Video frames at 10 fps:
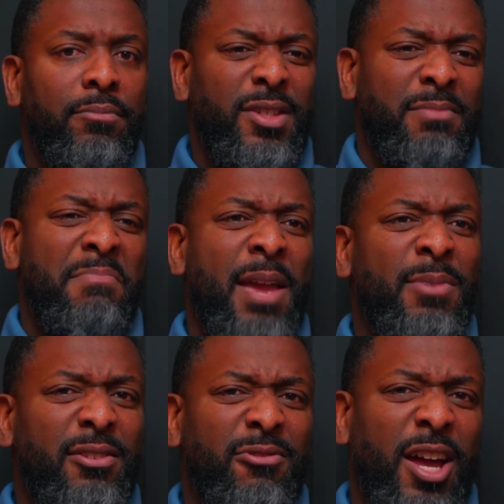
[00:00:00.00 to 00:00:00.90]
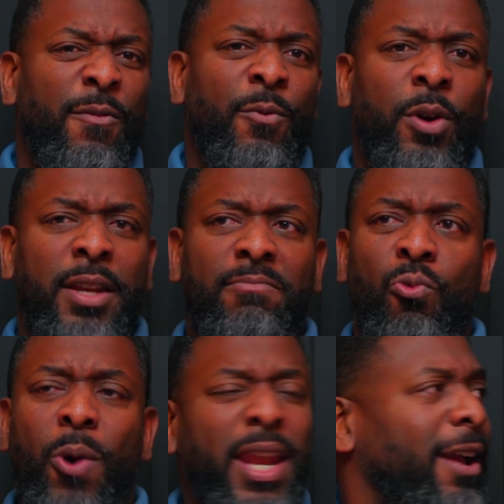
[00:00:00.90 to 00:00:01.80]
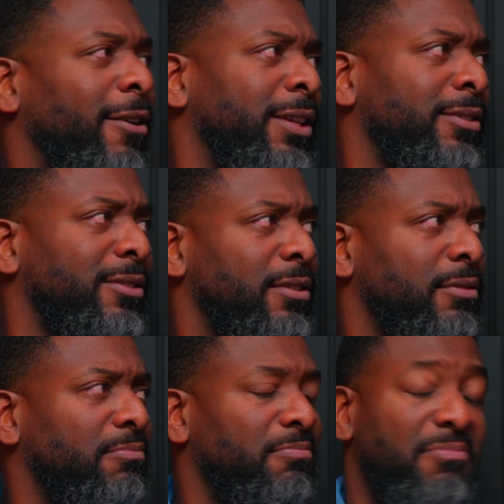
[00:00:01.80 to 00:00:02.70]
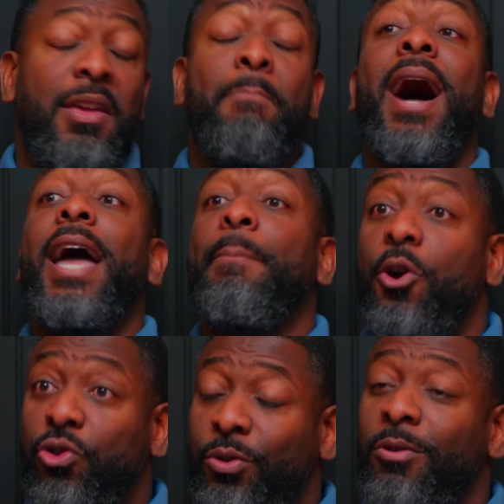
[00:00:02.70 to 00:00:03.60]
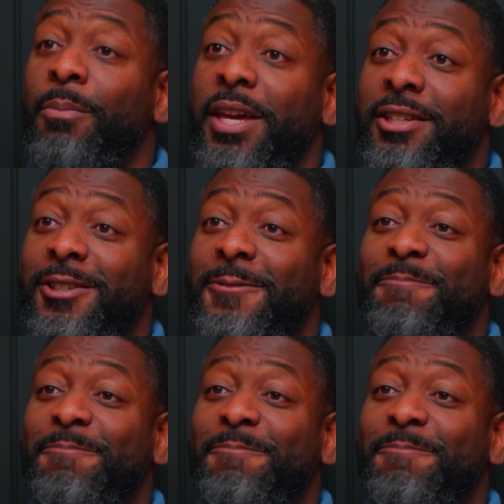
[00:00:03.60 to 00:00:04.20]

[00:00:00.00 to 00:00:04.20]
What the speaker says: Just maybe try to avoid wet areas, in my personal opinion.